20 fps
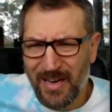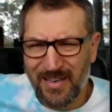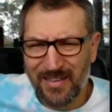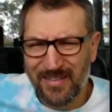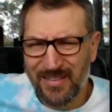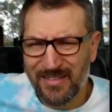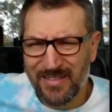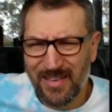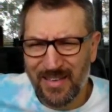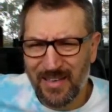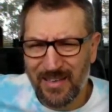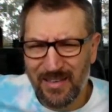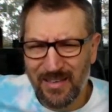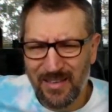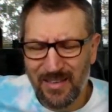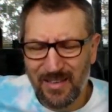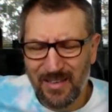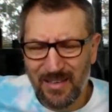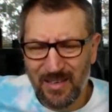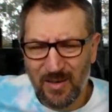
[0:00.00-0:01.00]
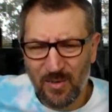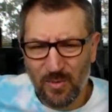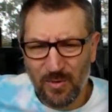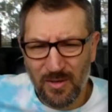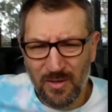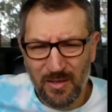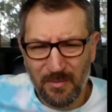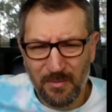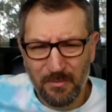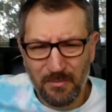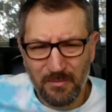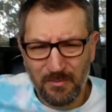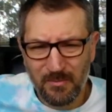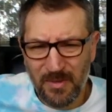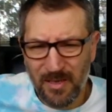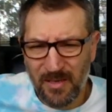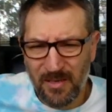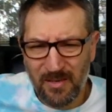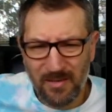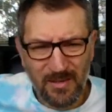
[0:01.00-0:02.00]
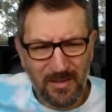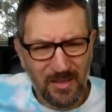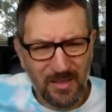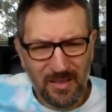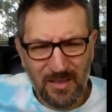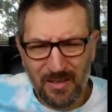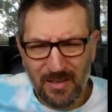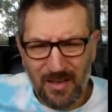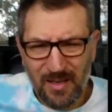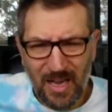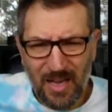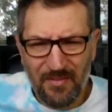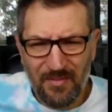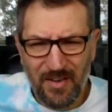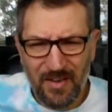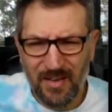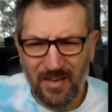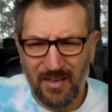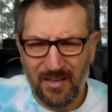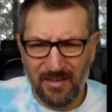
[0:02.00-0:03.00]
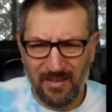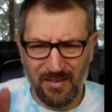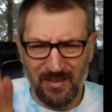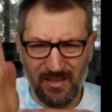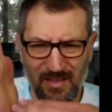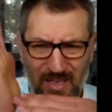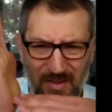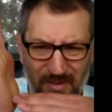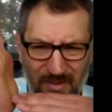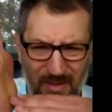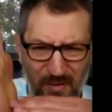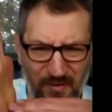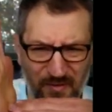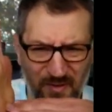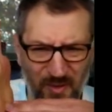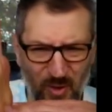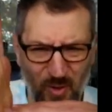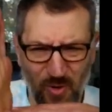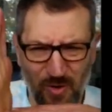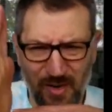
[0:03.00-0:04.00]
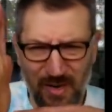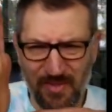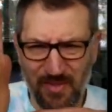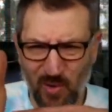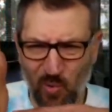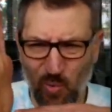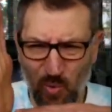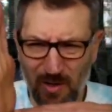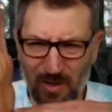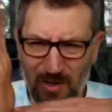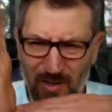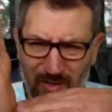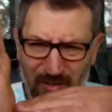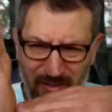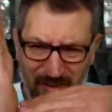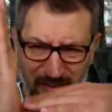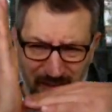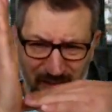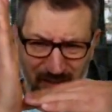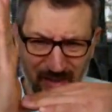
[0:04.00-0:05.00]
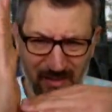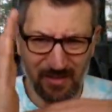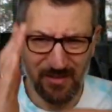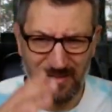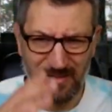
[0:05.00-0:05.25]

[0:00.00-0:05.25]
in the day, where, having the floor and the wall there